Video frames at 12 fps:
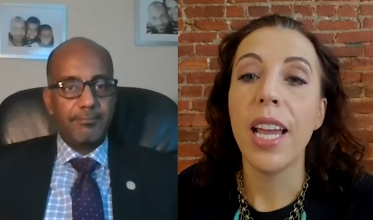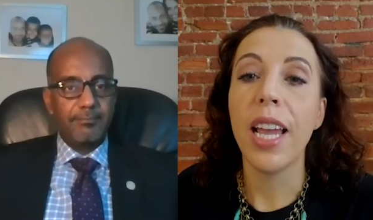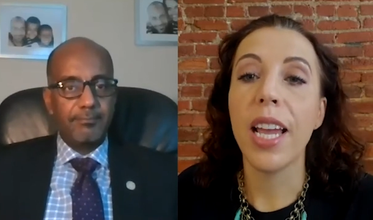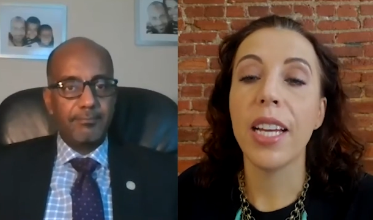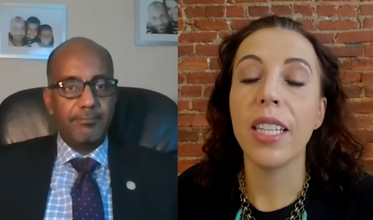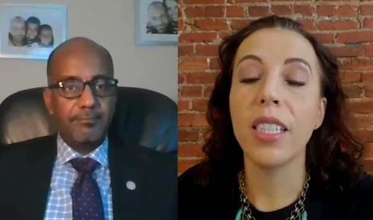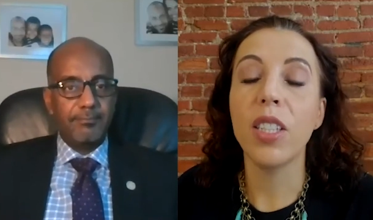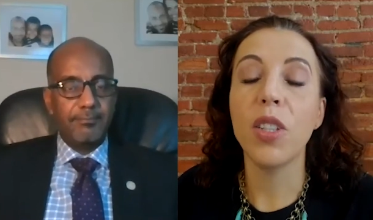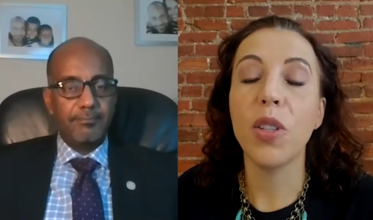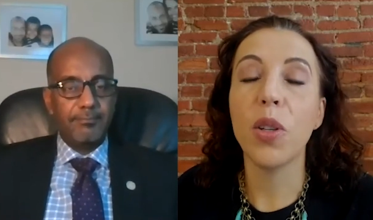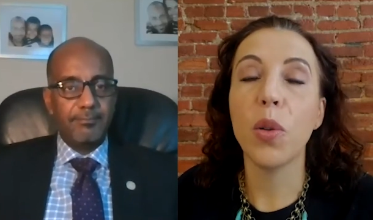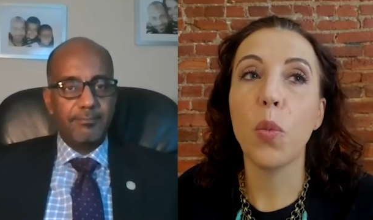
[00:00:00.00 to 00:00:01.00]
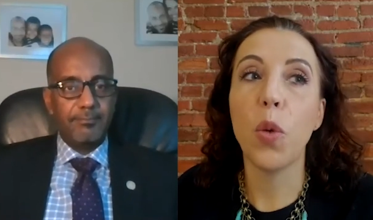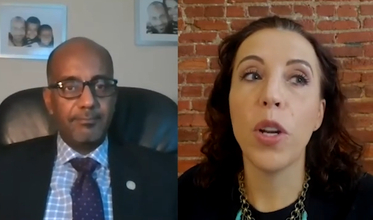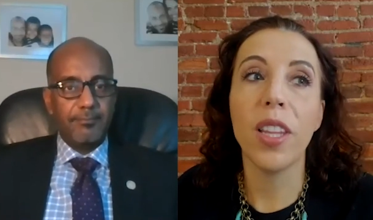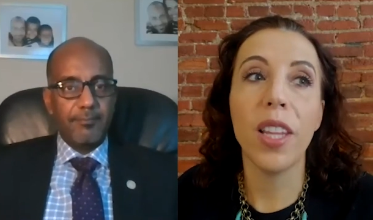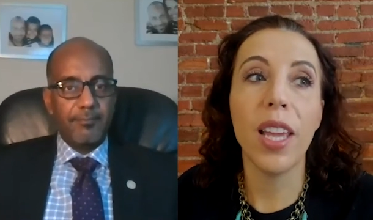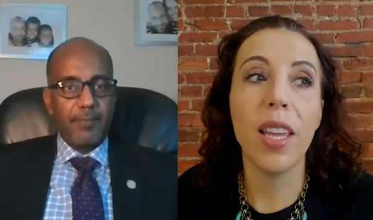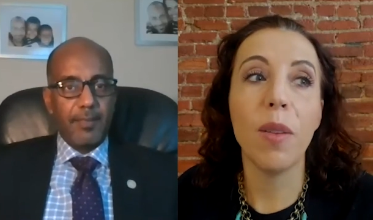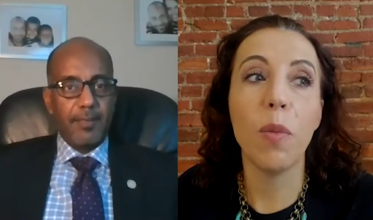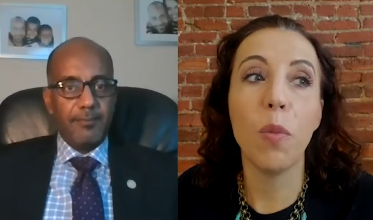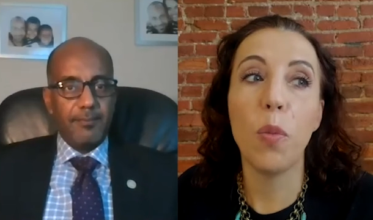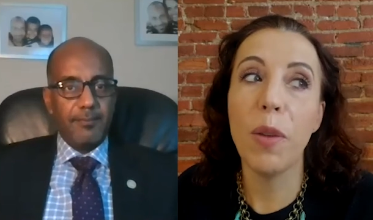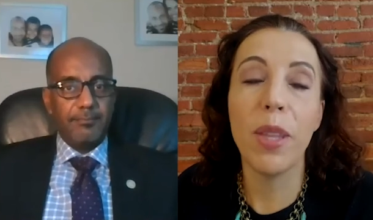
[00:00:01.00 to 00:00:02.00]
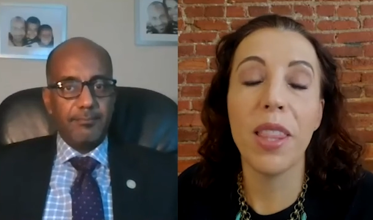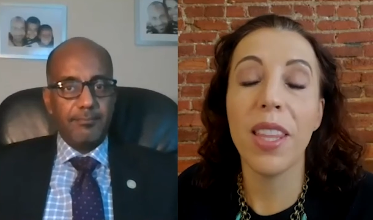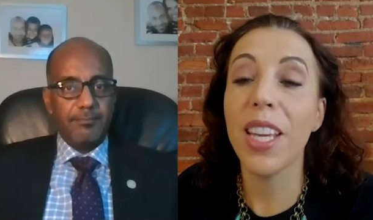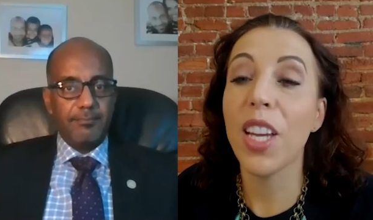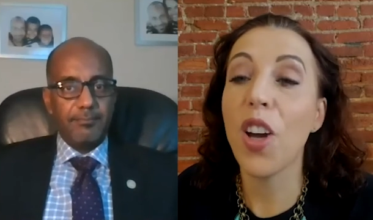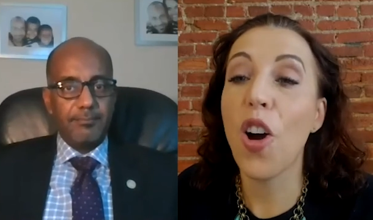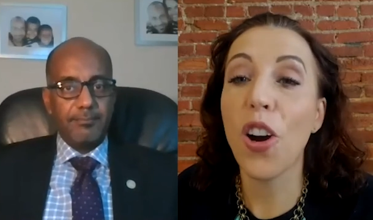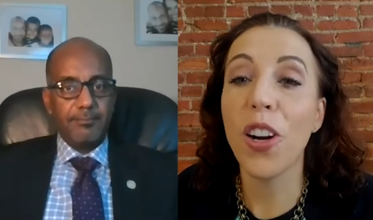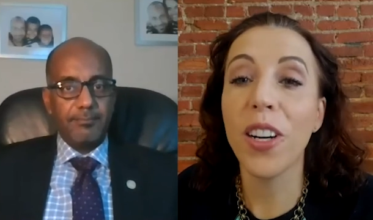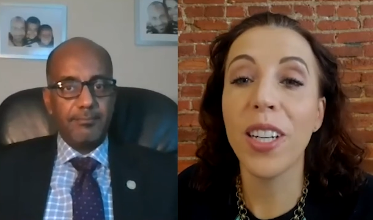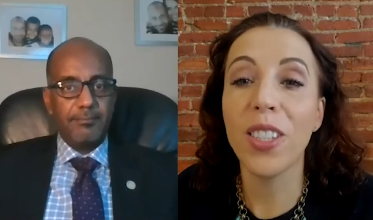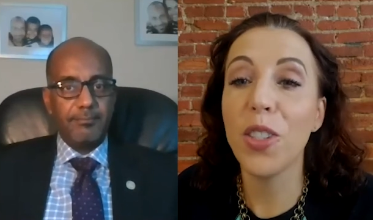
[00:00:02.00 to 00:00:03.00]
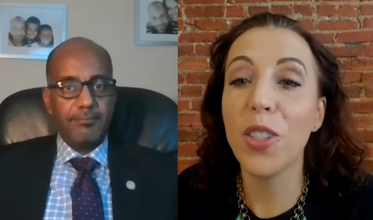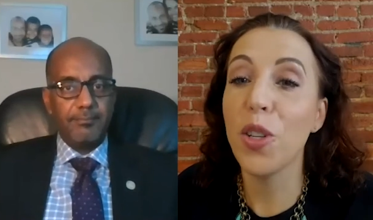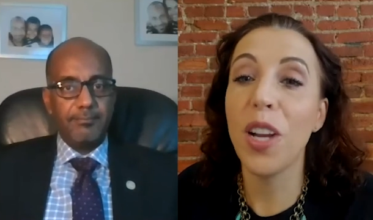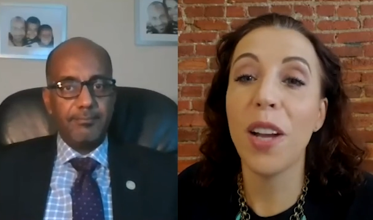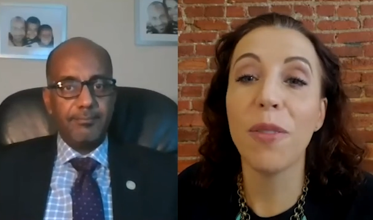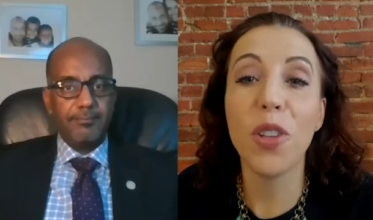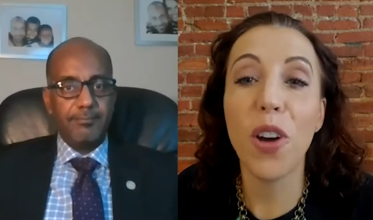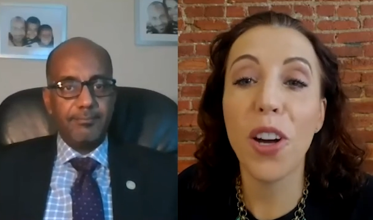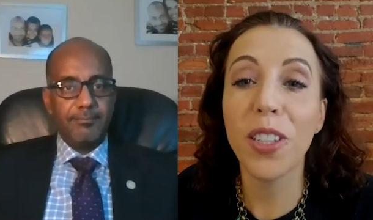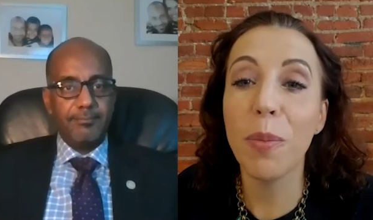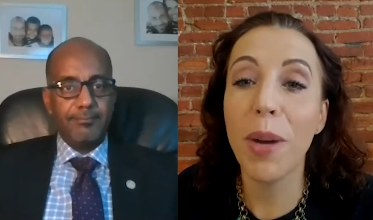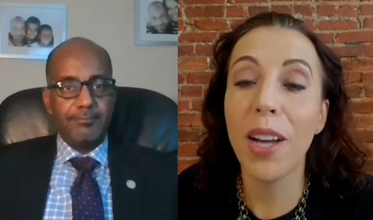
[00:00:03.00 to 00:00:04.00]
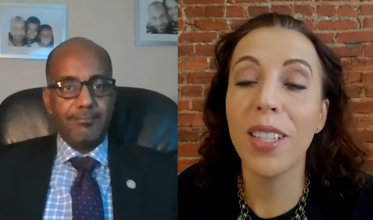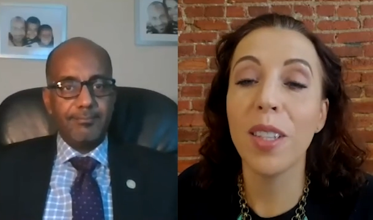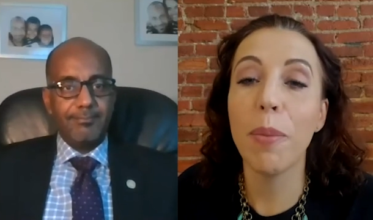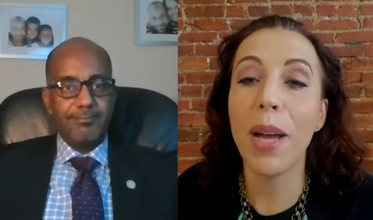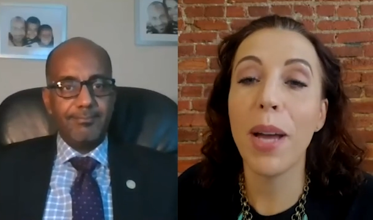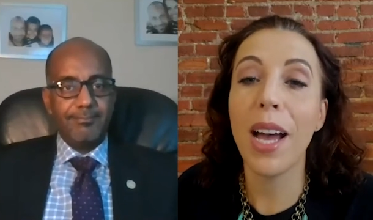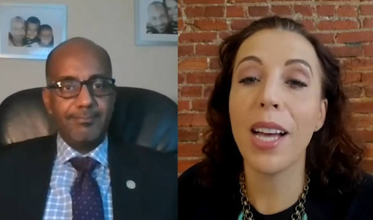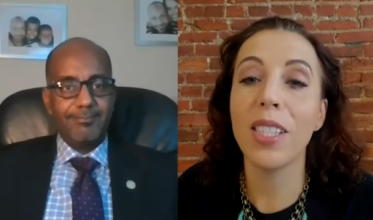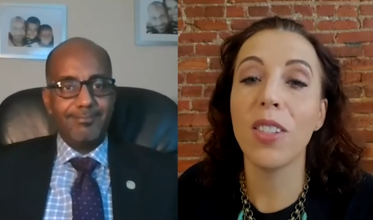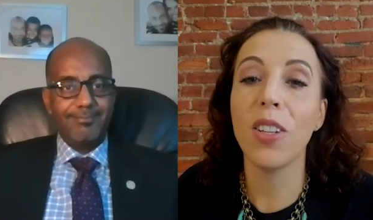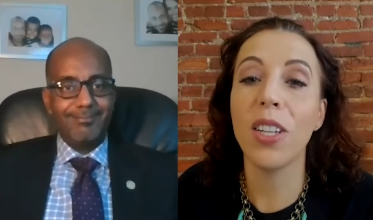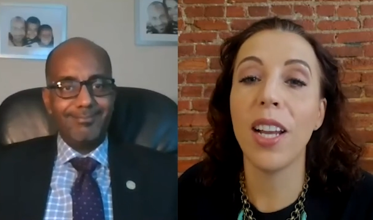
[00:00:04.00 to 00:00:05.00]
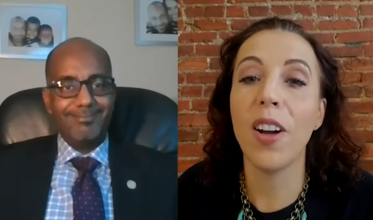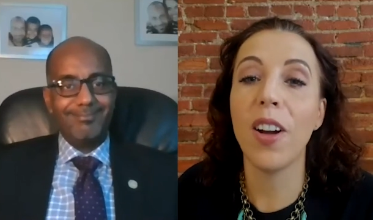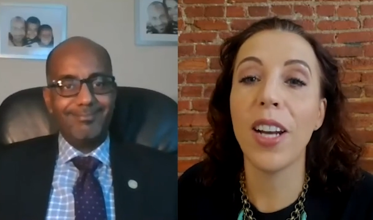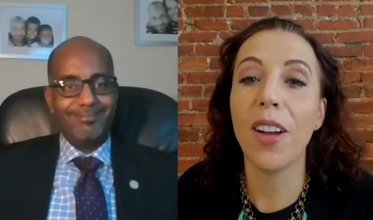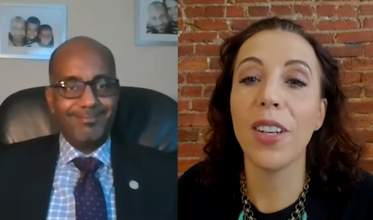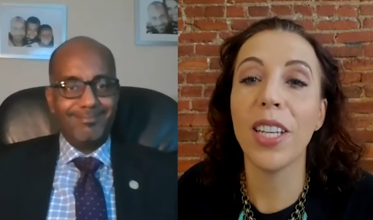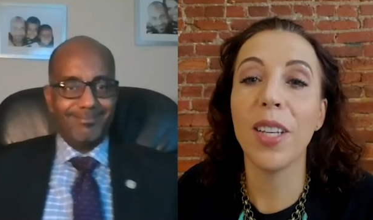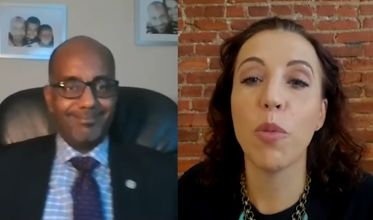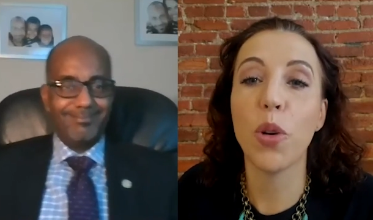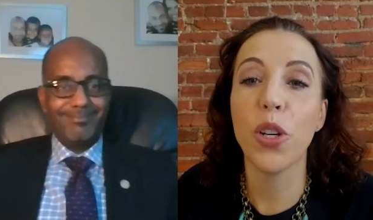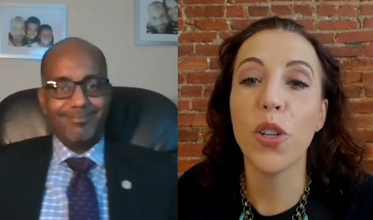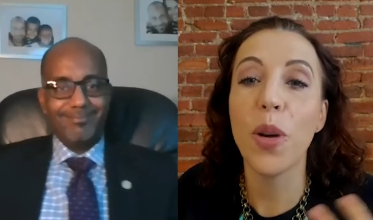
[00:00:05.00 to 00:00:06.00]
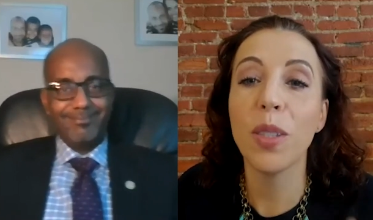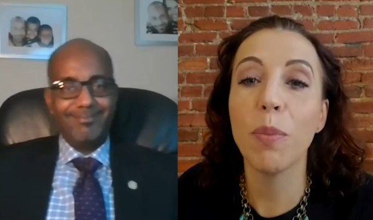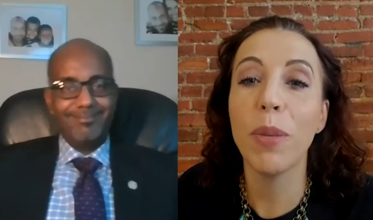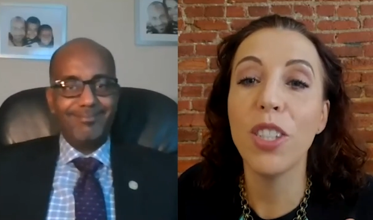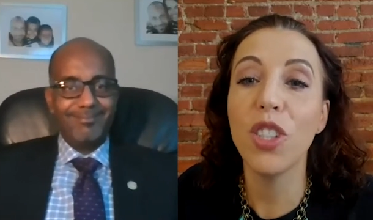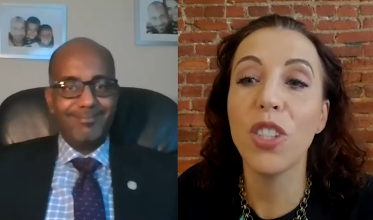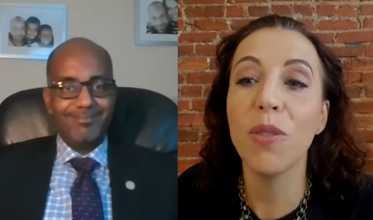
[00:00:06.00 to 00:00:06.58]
Speaker 1: and you know what and we've been thinking hard and you and i've talked about it in the past on on how to get more us pension